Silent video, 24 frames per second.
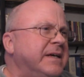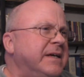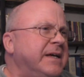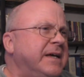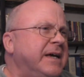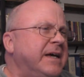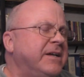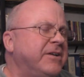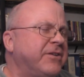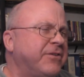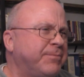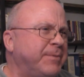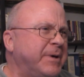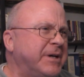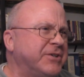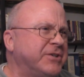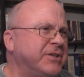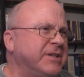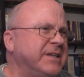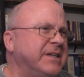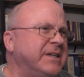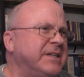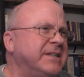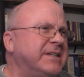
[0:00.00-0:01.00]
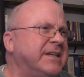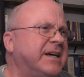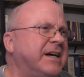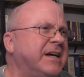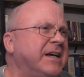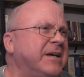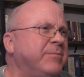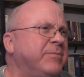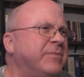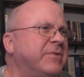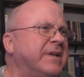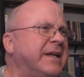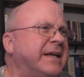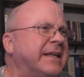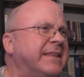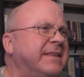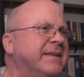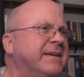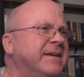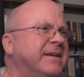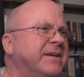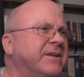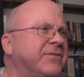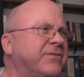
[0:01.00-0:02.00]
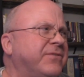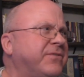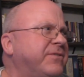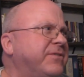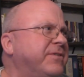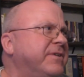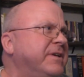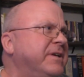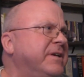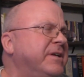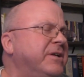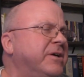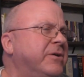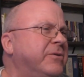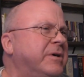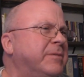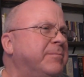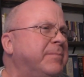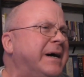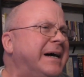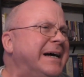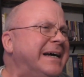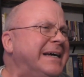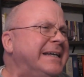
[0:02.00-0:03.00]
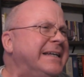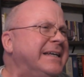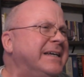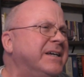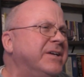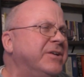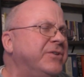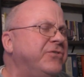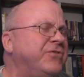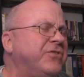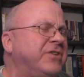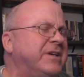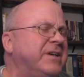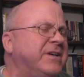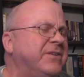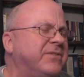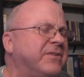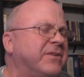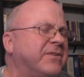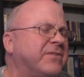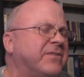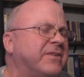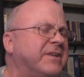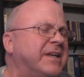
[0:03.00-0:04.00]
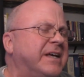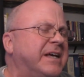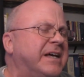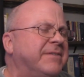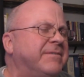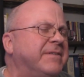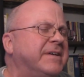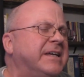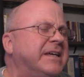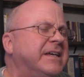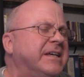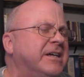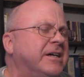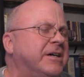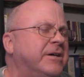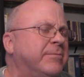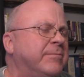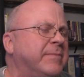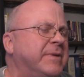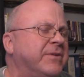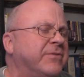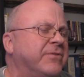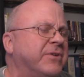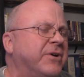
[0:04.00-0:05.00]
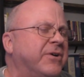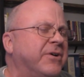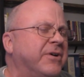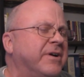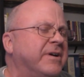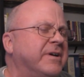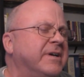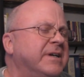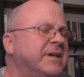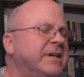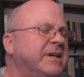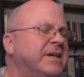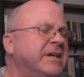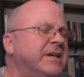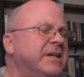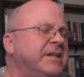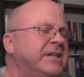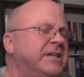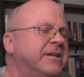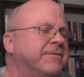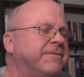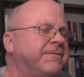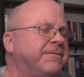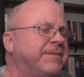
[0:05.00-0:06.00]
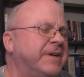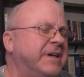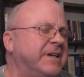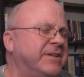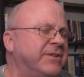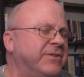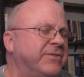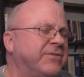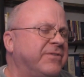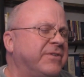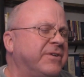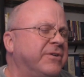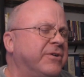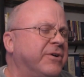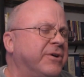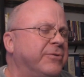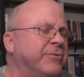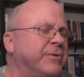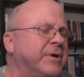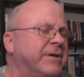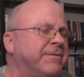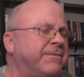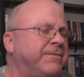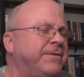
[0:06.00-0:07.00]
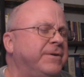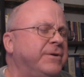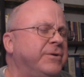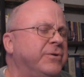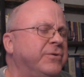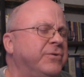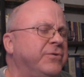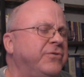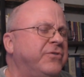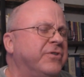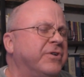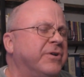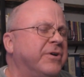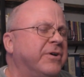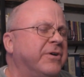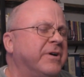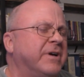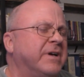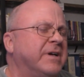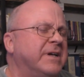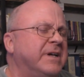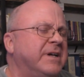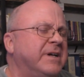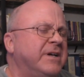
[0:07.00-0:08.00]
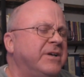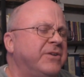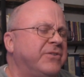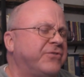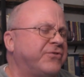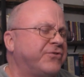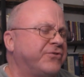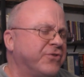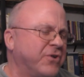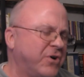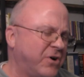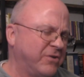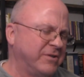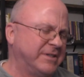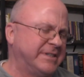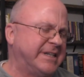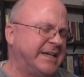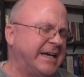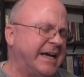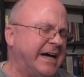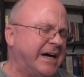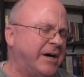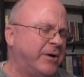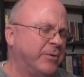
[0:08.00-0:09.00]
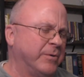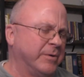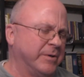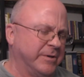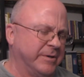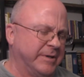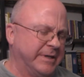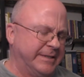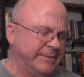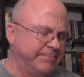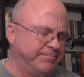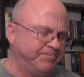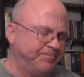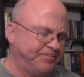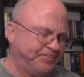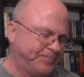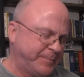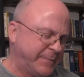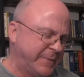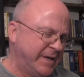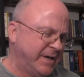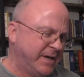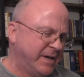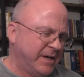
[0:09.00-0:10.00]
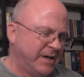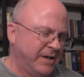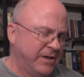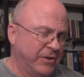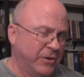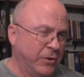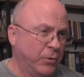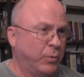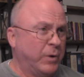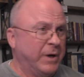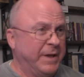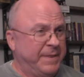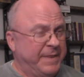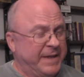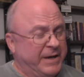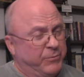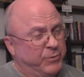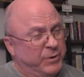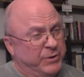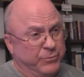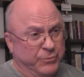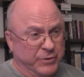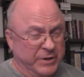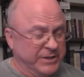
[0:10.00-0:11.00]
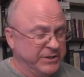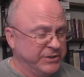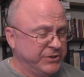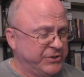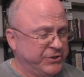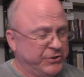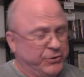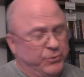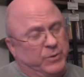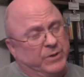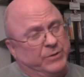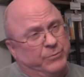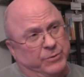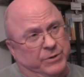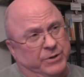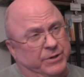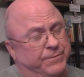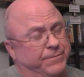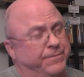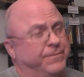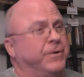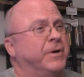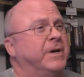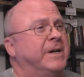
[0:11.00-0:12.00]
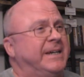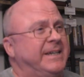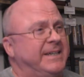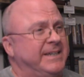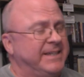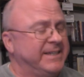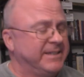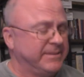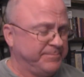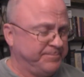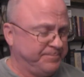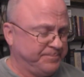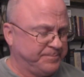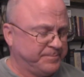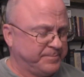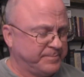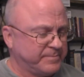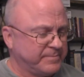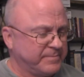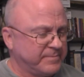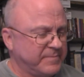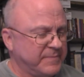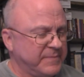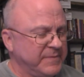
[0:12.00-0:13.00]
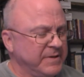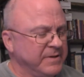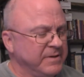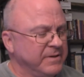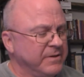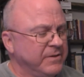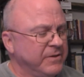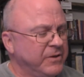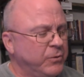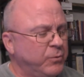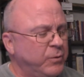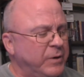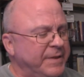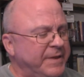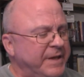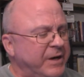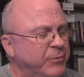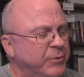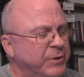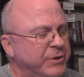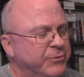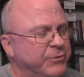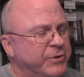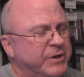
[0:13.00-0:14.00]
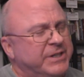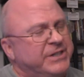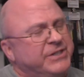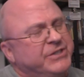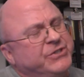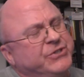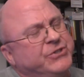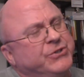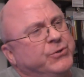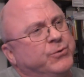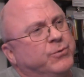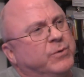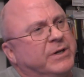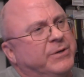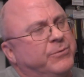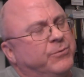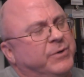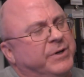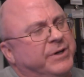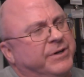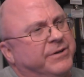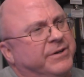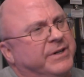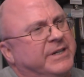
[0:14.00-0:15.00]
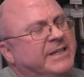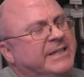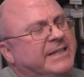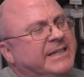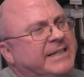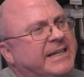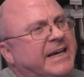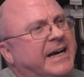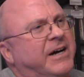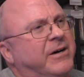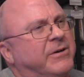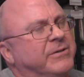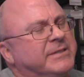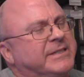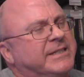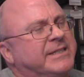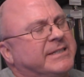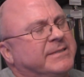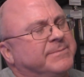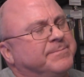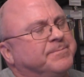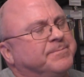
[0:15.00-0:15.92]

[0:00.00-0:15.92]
And especially in times like this, you know, abiding in Jesus and having Him as our defense and our refuge and our strong tower and the one that we run to when we're afraid, the one that we run to when we're in doubt,